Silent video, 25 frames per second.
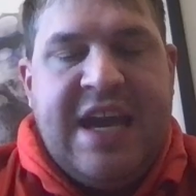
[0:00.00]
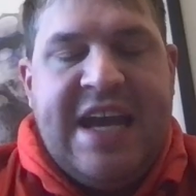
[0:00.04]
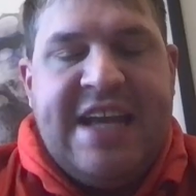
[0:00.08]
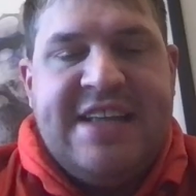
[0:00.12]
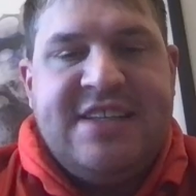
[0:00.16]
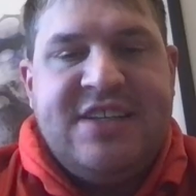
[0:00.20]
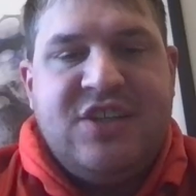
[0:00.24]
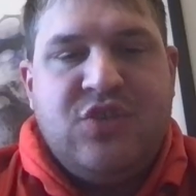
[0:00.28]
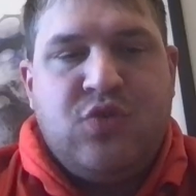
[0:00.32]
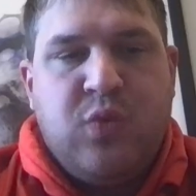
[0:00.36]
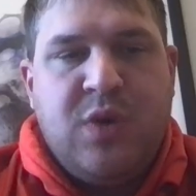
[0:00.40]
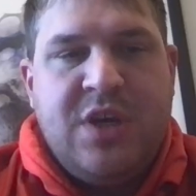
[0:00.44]

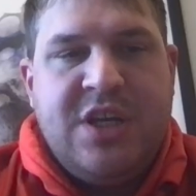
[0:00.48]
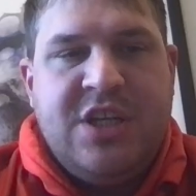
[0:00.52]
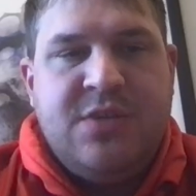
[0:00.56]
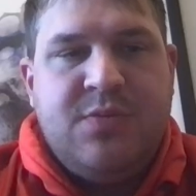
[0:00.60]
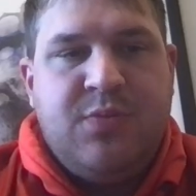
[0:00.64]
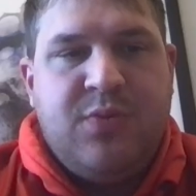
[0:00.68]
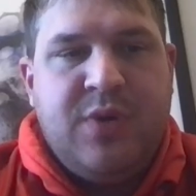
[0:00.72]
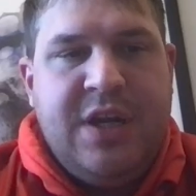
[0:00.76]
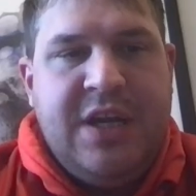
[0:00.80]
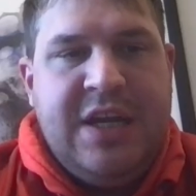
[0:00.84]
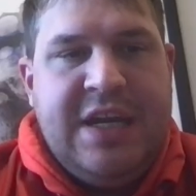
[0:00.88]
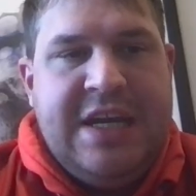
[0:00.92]
Kansas wins
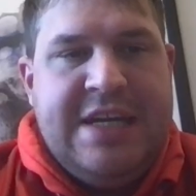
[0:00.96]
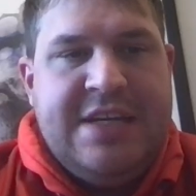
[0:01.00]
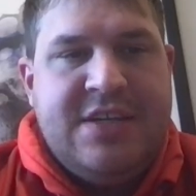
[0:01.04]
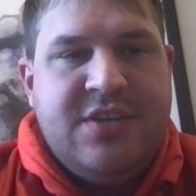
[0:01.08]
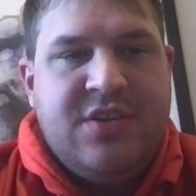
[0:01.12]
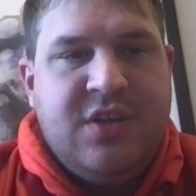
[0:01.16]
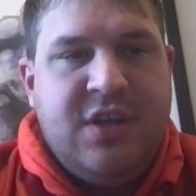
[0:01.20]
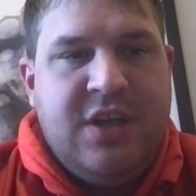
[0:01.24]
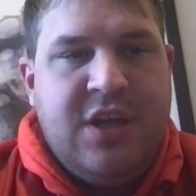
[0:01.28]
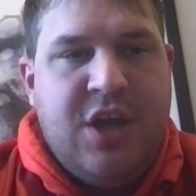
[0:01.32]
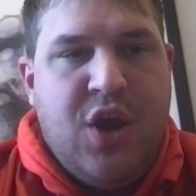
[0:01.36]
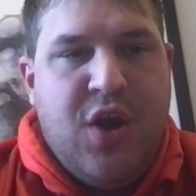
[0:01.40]
pretty
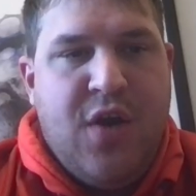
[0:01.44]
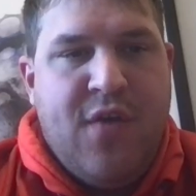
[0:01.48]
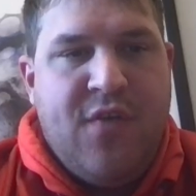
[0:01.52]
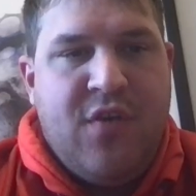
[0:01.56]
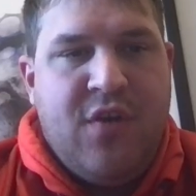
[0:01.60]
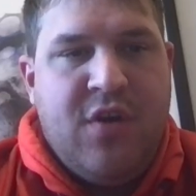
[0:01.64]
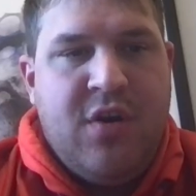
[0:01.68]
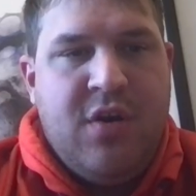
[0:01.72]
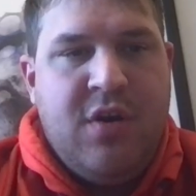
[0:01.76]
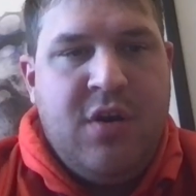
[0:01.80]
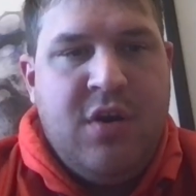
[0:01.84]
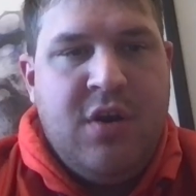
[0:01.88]
easily
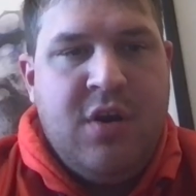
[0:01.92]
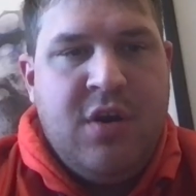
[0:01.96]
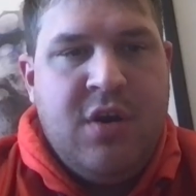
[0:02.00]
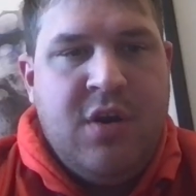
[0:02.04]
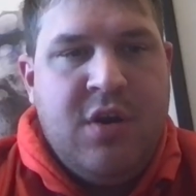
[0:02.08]
over